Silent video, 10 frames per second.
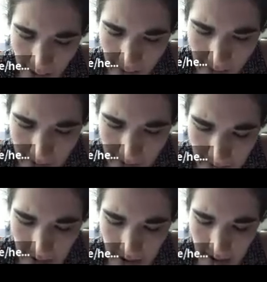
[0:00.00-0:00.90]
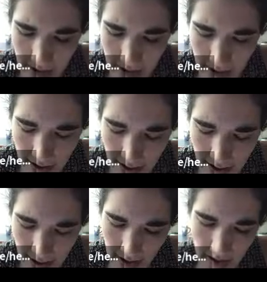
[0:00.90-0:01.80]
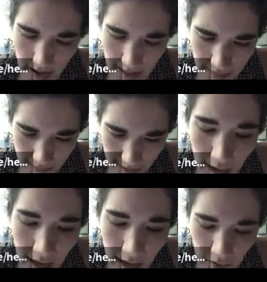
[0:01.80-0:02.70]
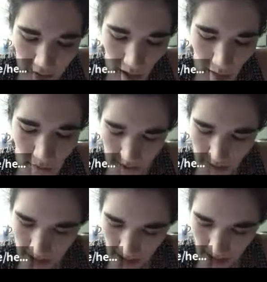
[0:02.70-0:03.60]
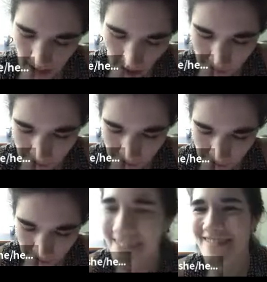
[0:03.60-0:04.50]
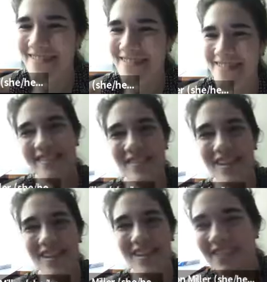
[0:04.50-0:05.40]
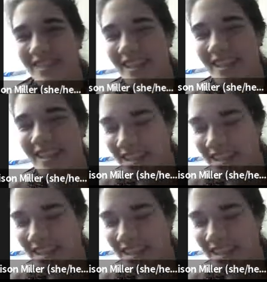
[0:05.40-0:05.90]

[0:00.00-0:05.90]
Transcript: And I think I will stop there for now. Thank you very much for your